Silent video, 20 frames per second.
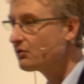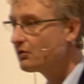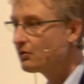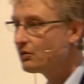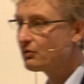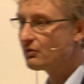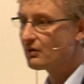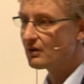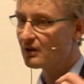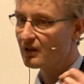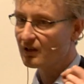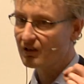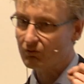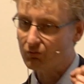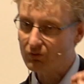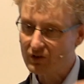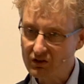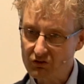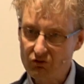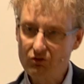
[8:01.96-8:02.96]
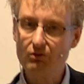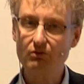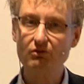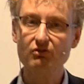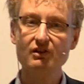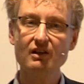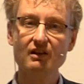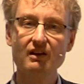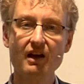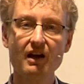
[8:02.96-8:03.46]
to
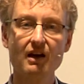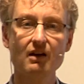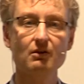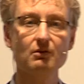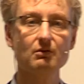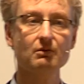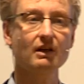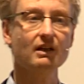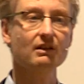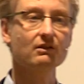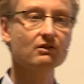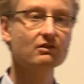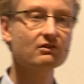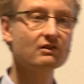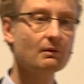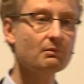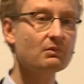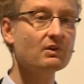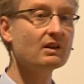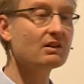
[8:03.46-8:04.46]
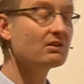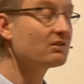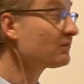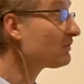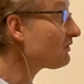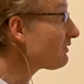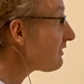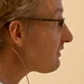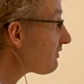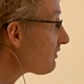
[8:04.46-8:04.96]
reduce that error rate to something
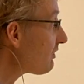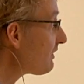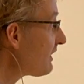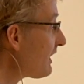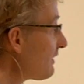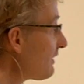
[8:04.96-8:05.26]
so